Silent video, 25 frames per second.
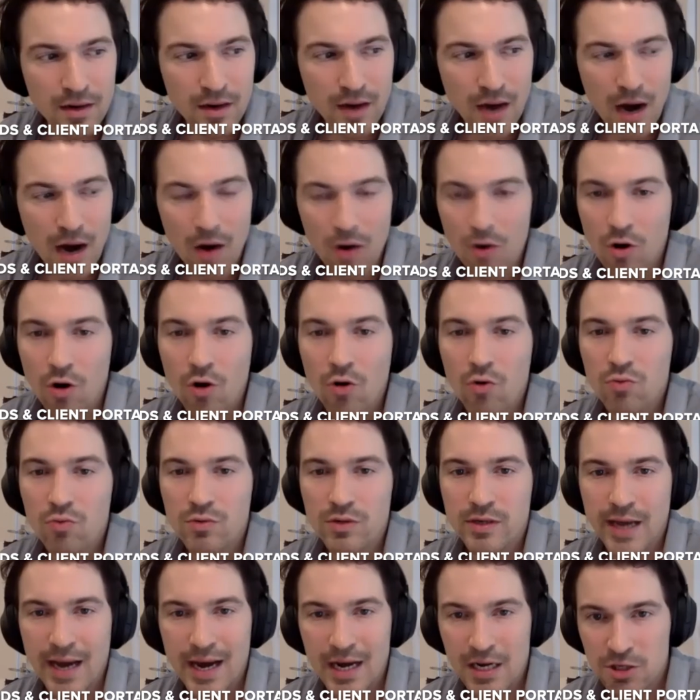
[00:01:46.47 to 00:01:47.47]
Our own
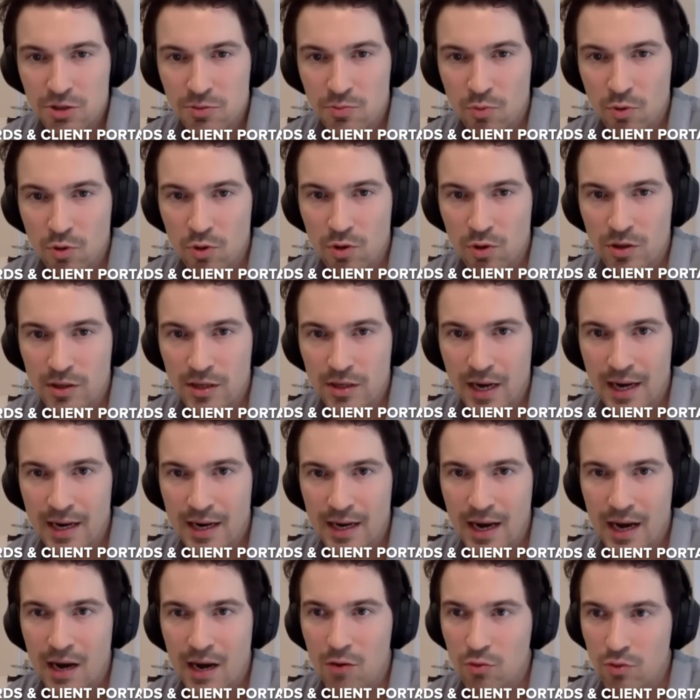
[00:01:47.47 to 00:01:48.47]
dashboard kind
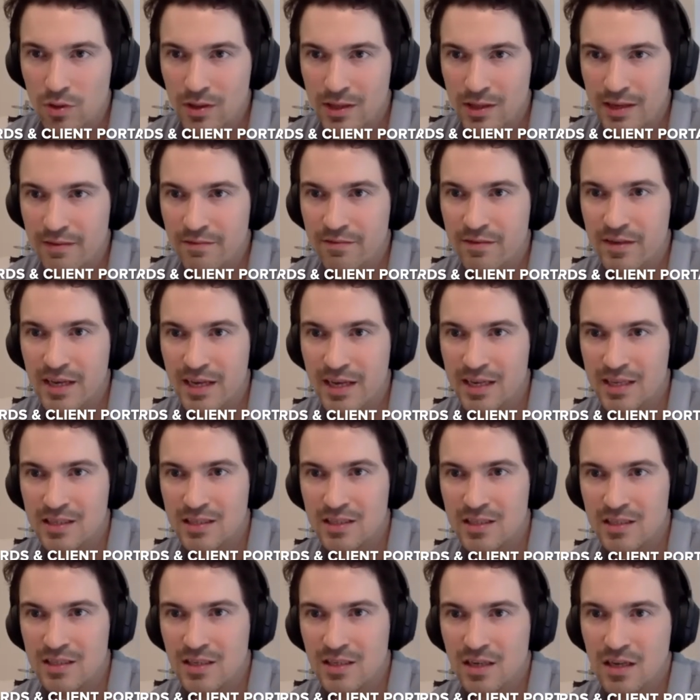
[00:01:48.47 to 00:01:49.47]
of outlived
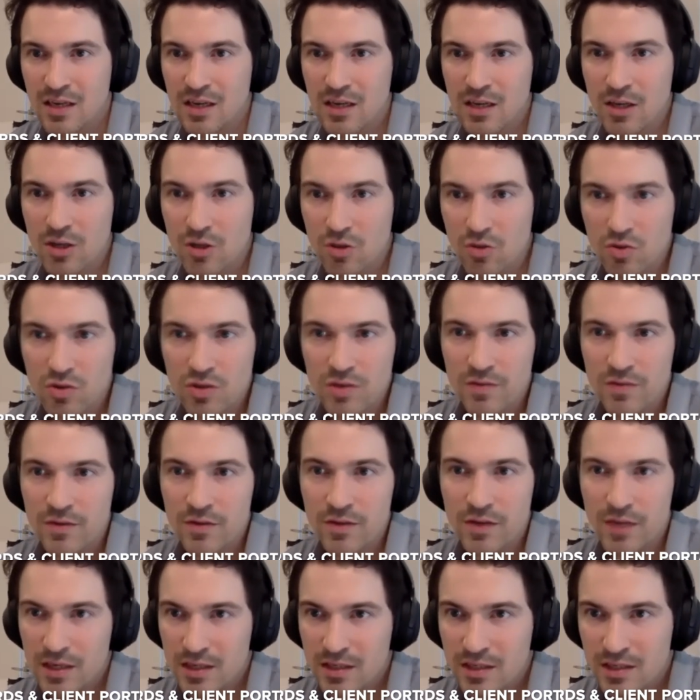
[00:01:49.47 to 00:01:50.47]
its
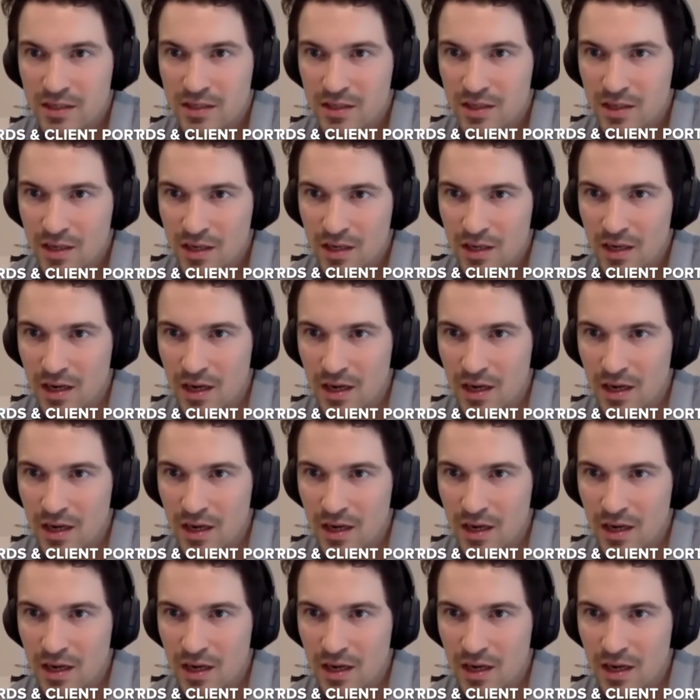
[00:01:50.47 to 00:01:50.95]
usefulness,